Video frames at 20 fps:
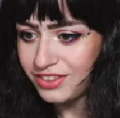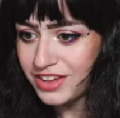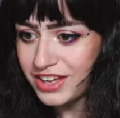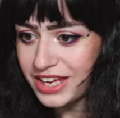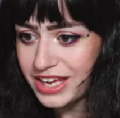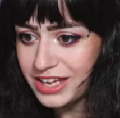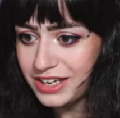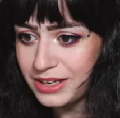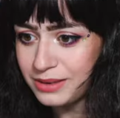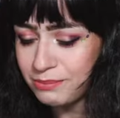
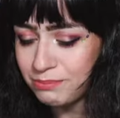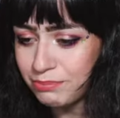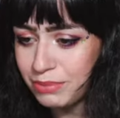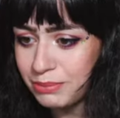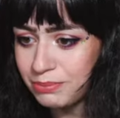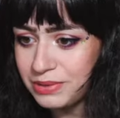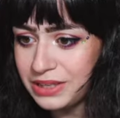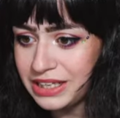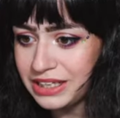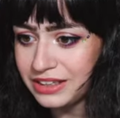The Hidden
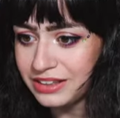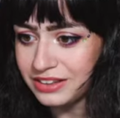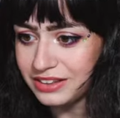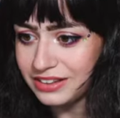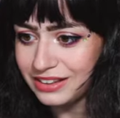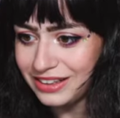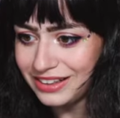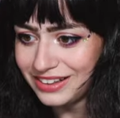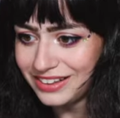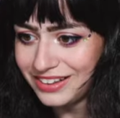
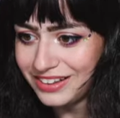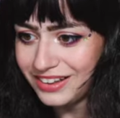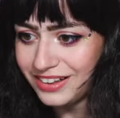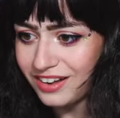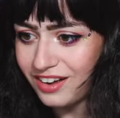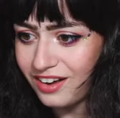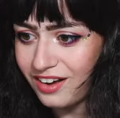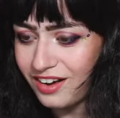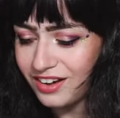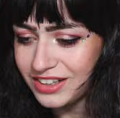Bibil,
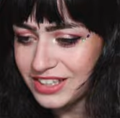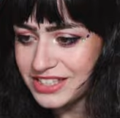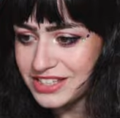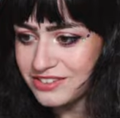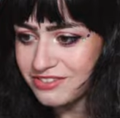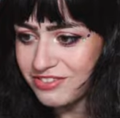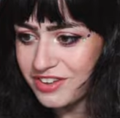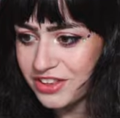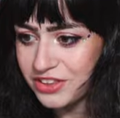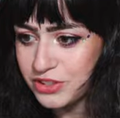
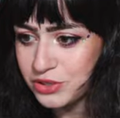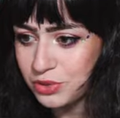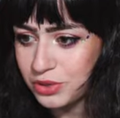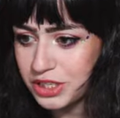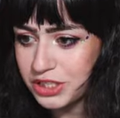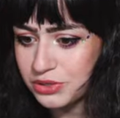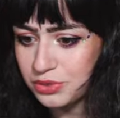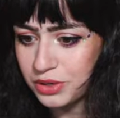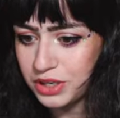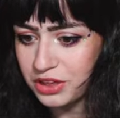August 5th,
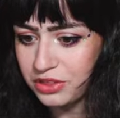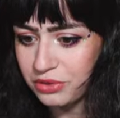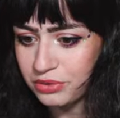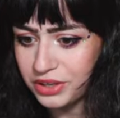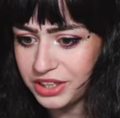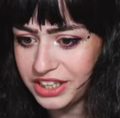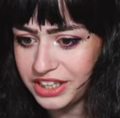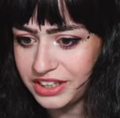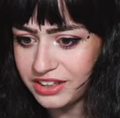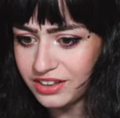
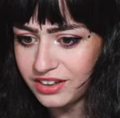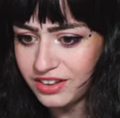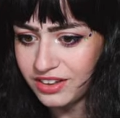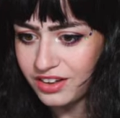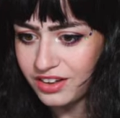2023.